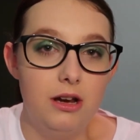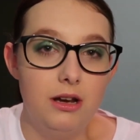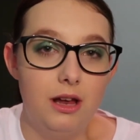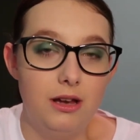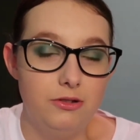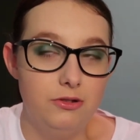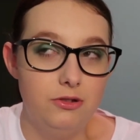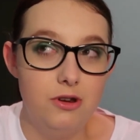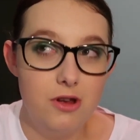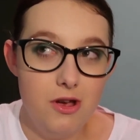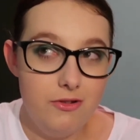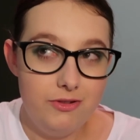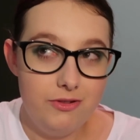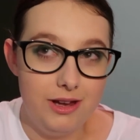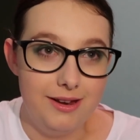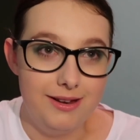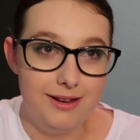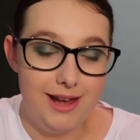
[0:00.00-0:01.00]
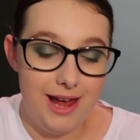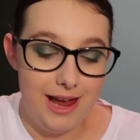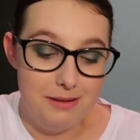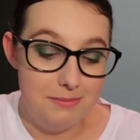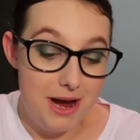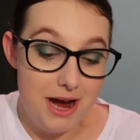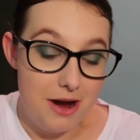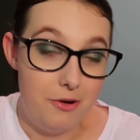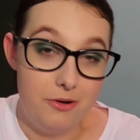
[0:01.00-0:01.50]
like nothing came
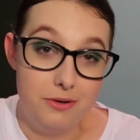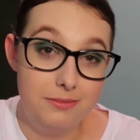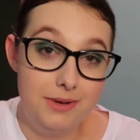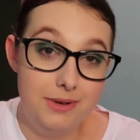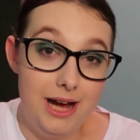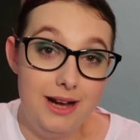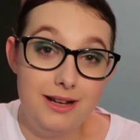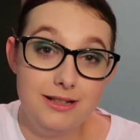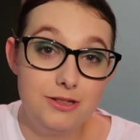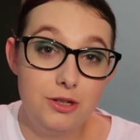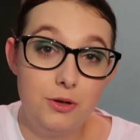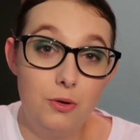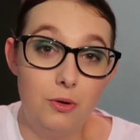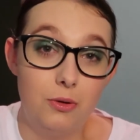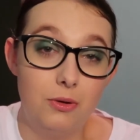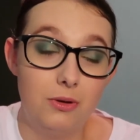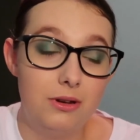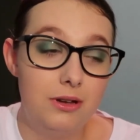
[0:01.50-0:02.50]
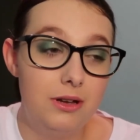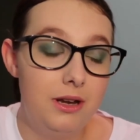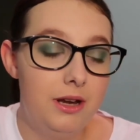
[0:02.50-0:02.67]
out at all.